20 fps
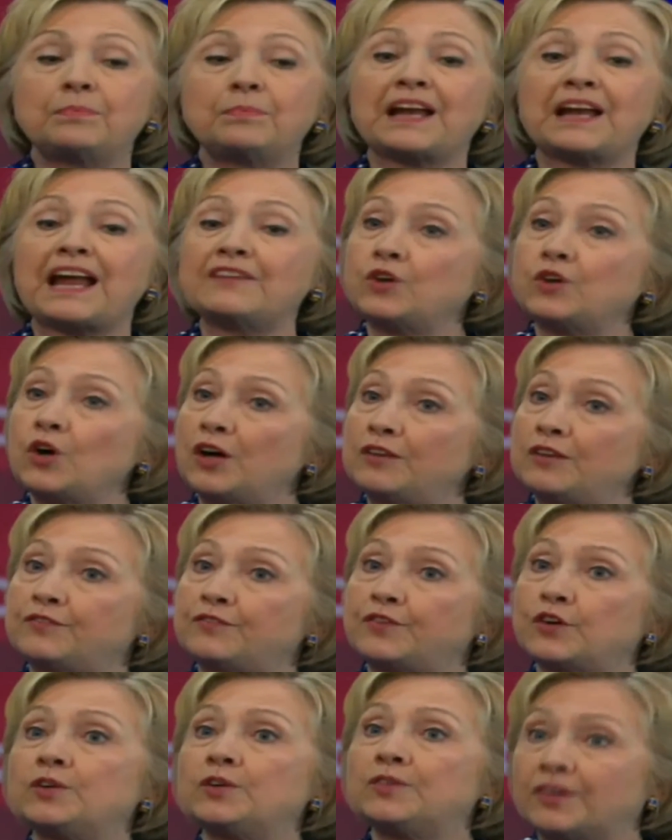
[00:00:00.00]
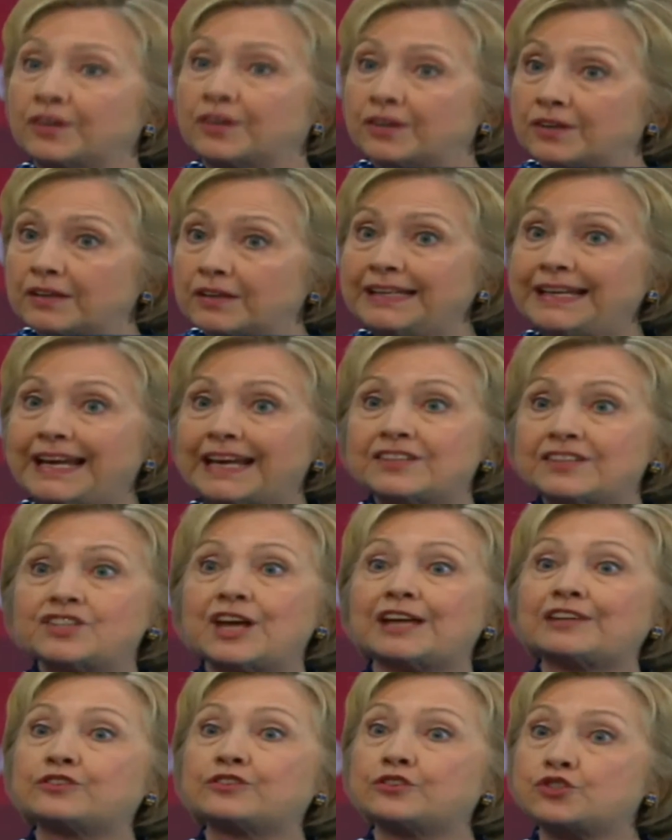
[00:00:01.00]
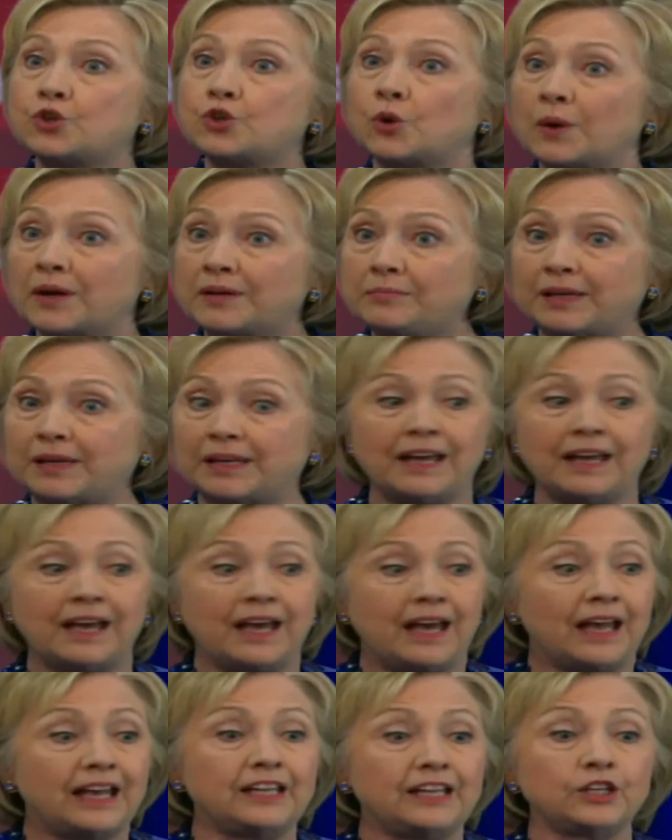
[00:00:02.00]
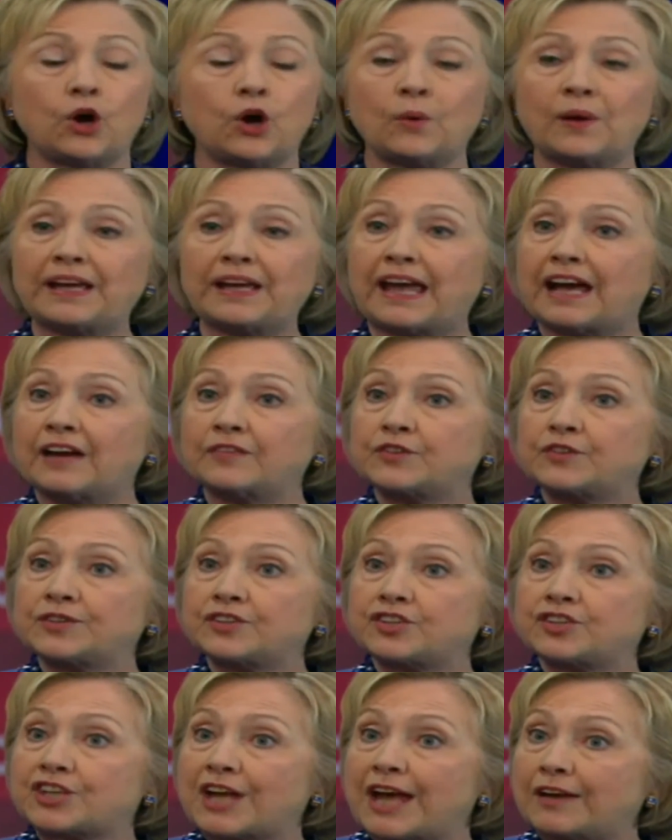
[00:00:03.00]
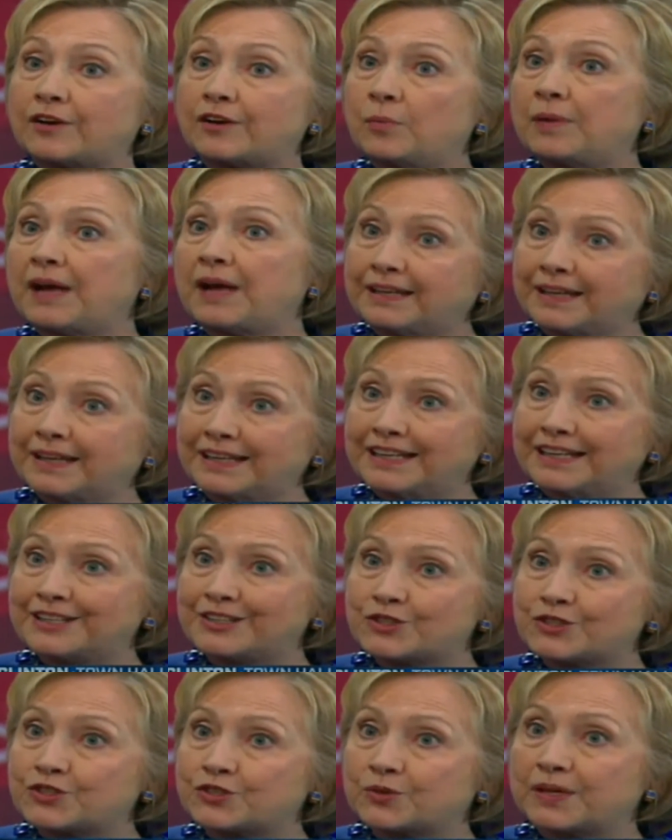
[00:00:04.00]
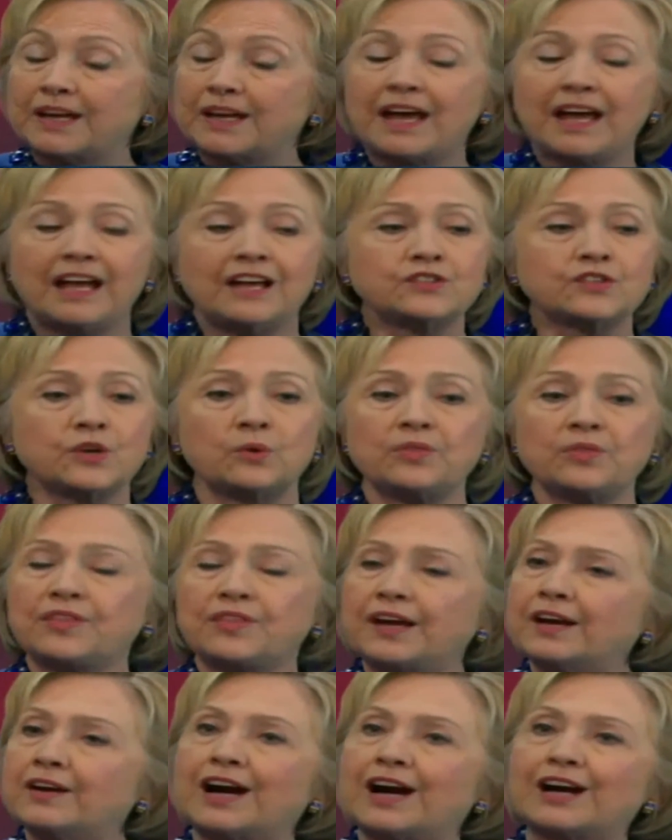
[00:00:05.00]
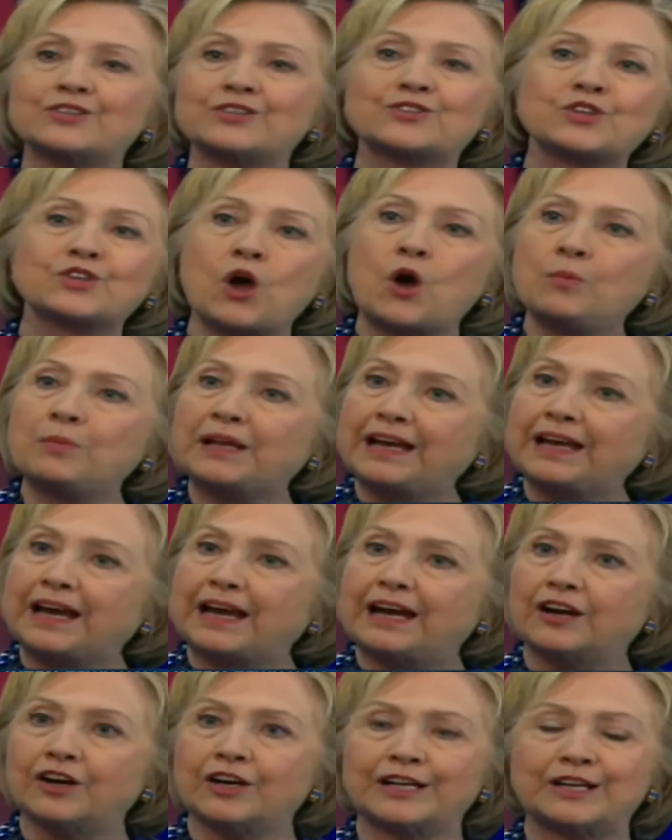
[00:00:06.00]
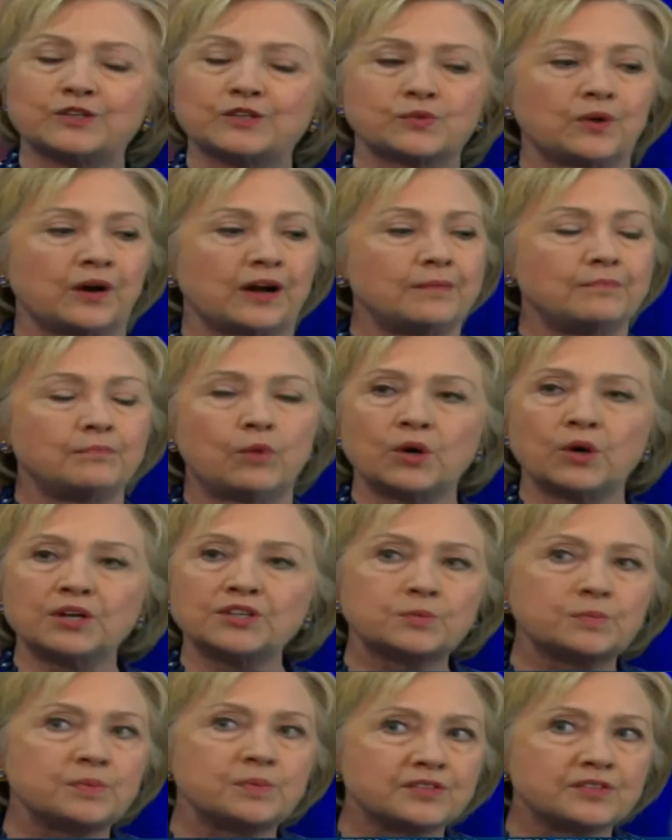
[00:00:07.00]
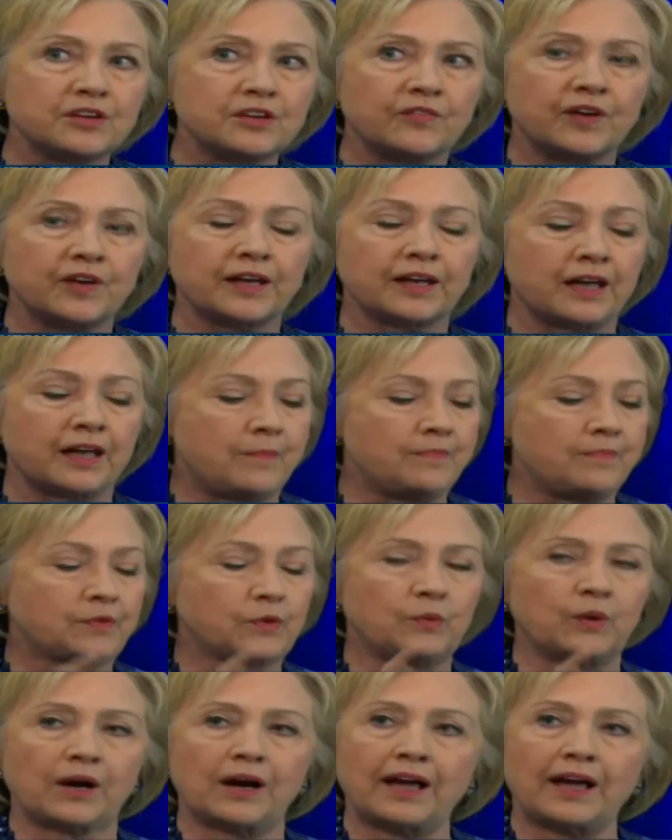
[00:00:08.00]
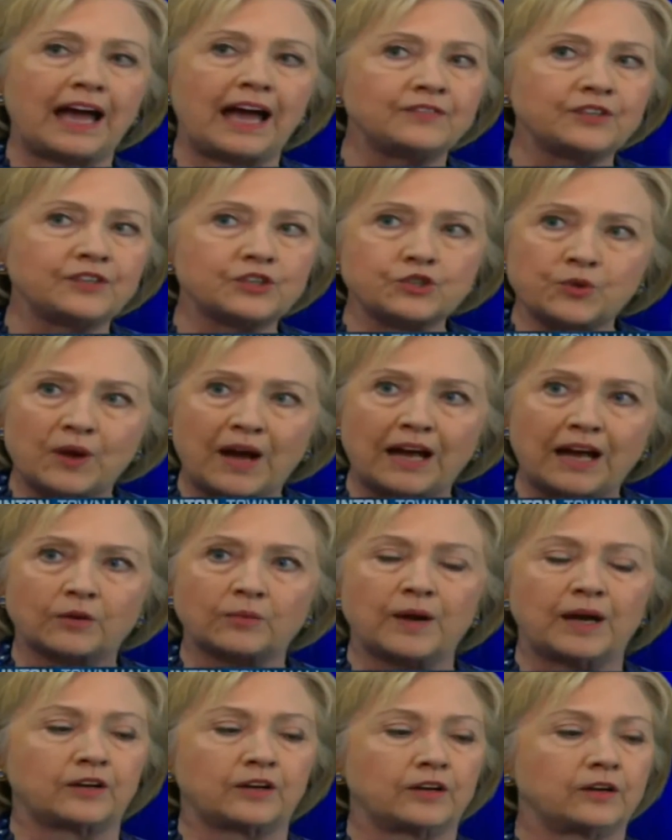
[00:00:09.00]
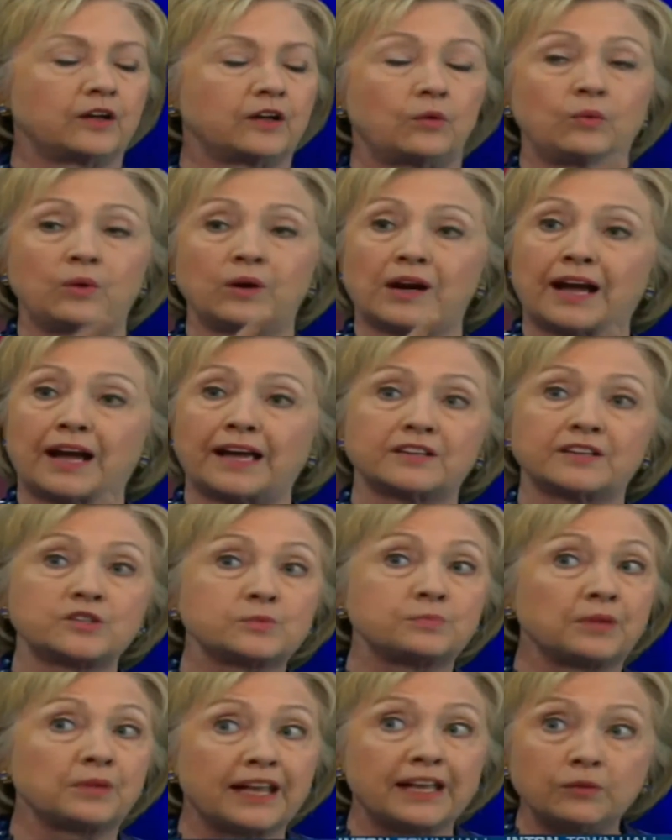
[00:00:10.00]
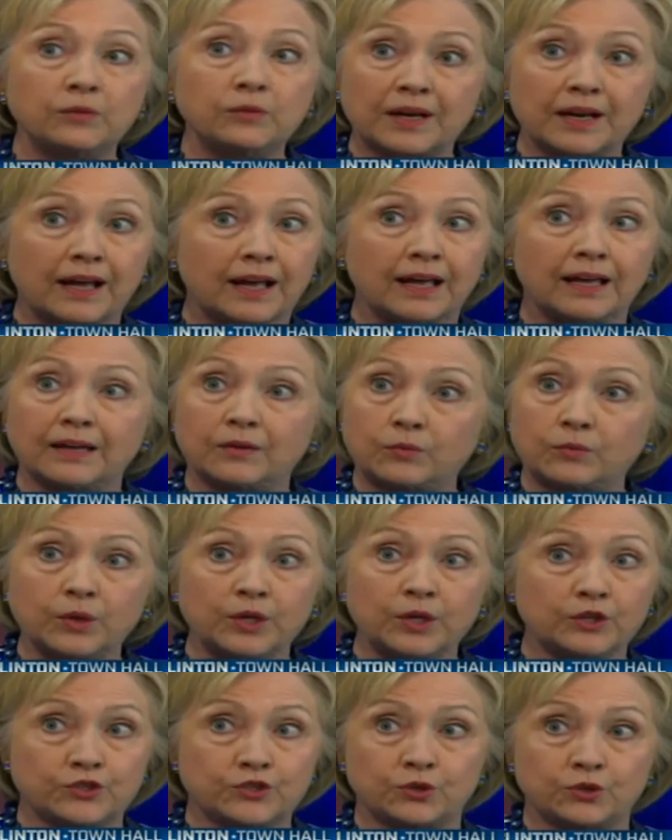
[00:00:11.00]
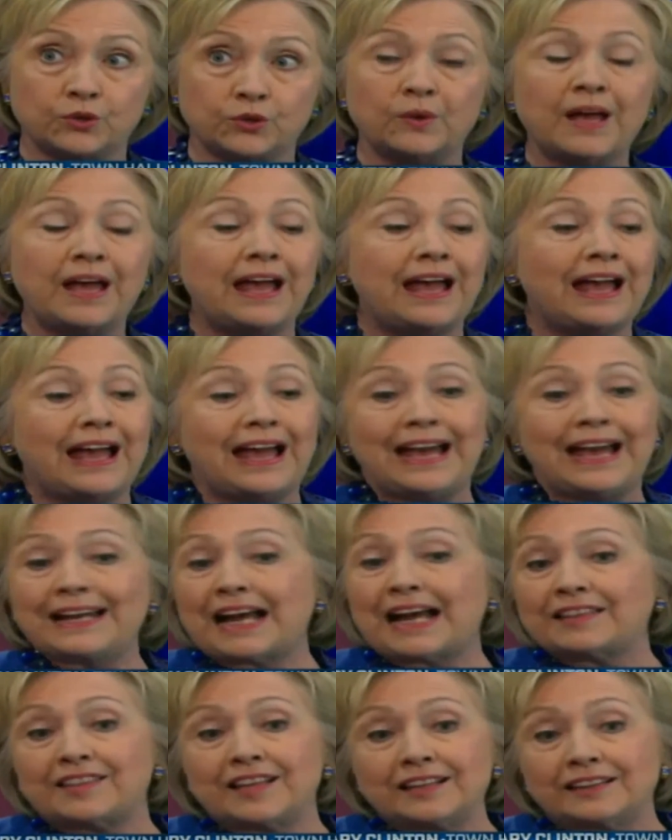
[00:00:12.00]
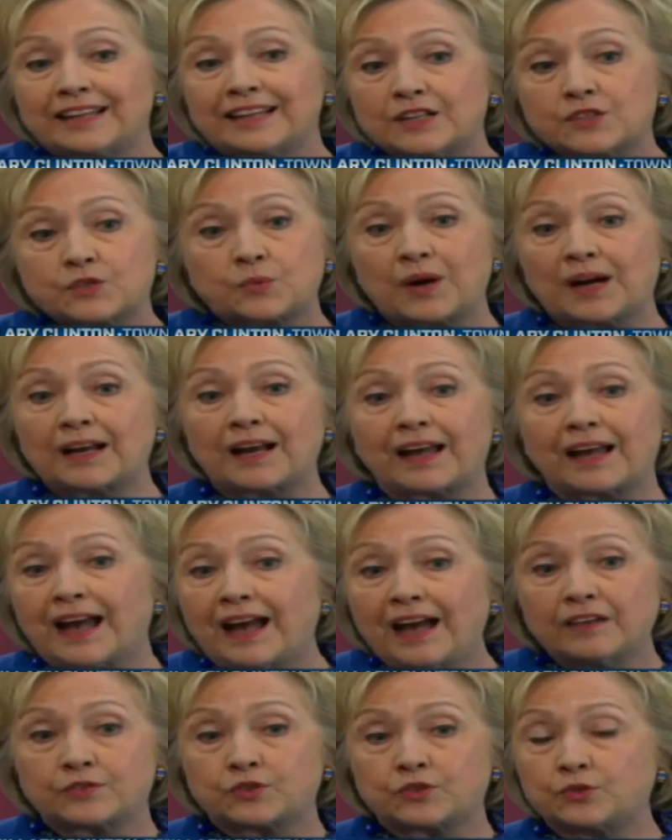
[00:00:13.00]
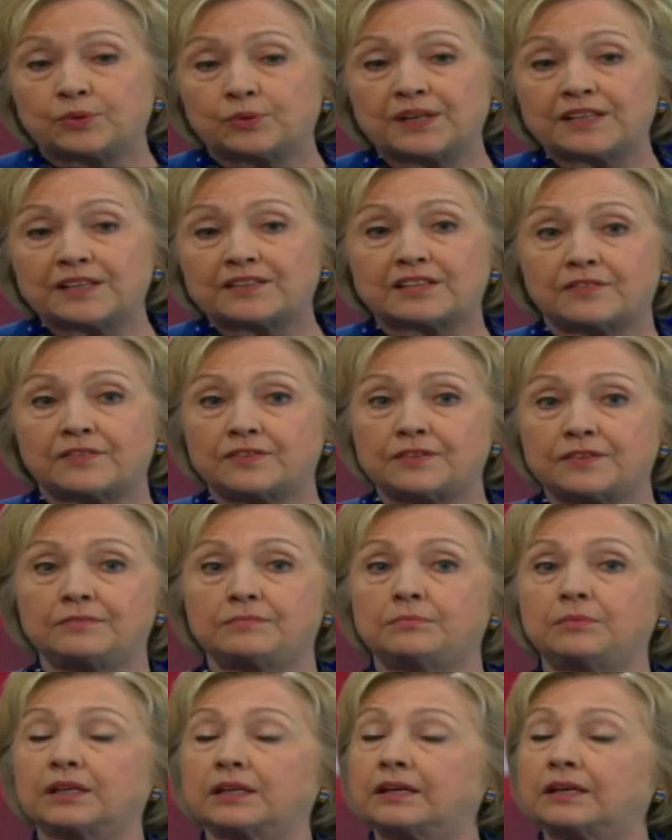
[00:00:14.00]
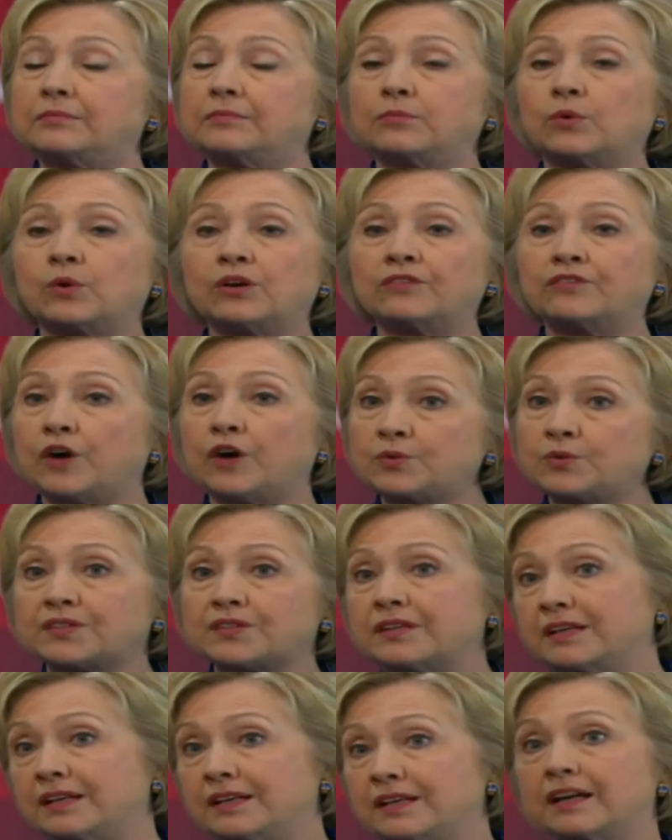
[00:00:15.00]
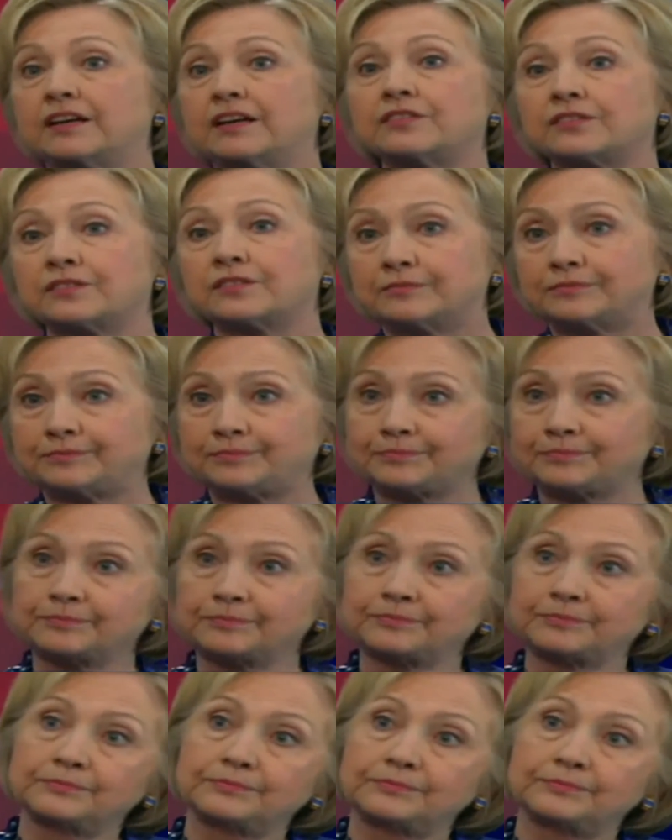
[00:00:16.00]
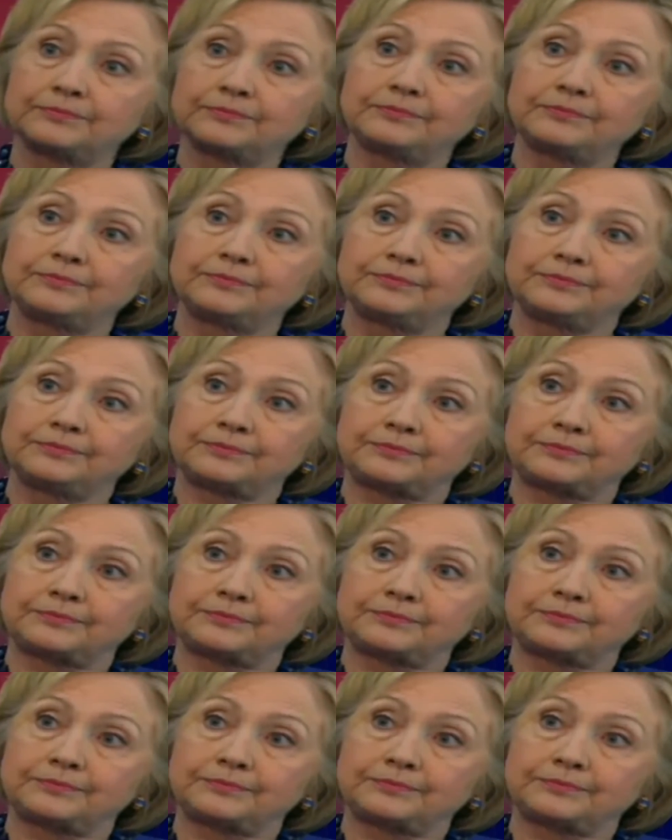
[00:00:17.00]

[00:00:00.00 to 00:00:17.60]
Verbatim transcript: But I've gone further. He has yet to join me in going after the shadow banking industry. So there are so many areas where I'm more specific, where I have a track record, where I explain what I will do, and I think that's why I have 2.7 million more votes than he does. Am I right